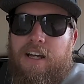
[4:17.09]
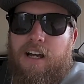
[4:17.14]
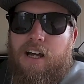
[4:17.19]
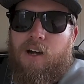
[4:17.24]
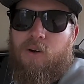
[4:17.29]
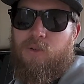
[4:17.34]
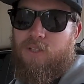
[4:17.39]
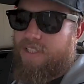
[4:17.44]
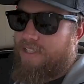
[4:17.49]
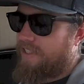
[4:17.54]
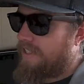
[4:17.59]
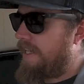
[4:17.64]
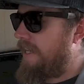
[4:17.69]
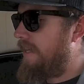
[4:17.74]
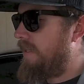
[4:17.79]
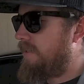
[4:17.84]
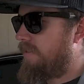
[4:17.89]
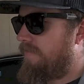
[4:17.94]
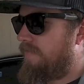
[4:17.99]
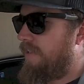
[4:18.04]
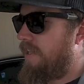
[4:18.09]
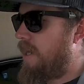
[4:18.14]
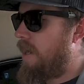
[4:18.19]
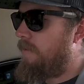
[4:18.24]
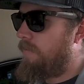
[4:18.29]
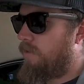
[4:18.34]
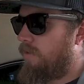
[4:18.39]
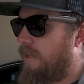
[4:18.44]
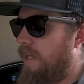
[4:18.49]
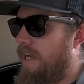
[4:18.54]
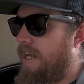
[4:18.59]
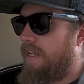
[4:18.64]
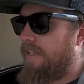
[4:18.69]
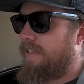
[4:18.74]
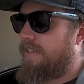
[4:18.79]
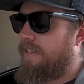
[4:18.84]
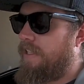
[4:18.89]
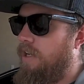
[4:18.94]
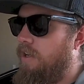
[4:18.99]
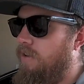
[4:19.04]
uh, which sounds phenomenal,
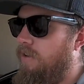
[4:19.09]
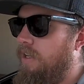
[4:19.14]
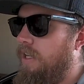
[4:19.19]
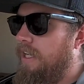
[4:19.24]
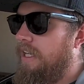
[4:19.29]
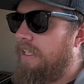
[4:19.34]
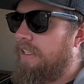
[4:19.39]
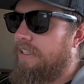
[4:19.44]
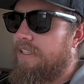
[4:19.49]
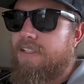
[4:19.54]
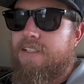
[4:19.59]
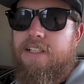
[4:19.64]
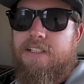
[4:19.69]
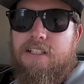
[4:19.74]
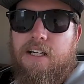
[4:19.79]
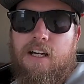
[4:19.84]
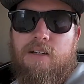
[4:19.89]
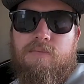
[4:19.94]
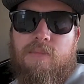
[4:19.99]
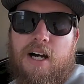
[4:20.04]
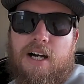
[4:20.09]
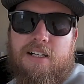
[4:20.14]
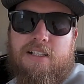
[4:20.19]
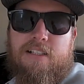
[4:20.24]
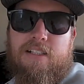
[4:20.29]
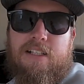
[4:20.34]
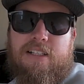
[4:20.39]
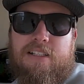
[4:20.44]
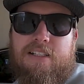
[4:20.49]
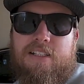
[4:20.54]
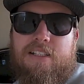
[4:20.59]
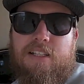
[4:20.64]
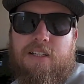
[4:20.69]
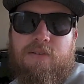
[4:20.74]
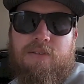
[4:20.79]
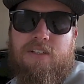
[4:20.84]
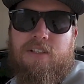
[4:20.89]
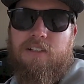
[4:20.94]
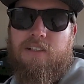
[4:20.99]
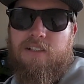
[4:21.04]
guys. So let's get to unboxing this and see
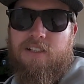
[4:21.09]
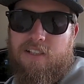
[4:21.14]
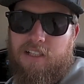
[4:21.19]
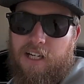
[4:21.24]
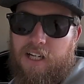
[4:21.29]
what she looks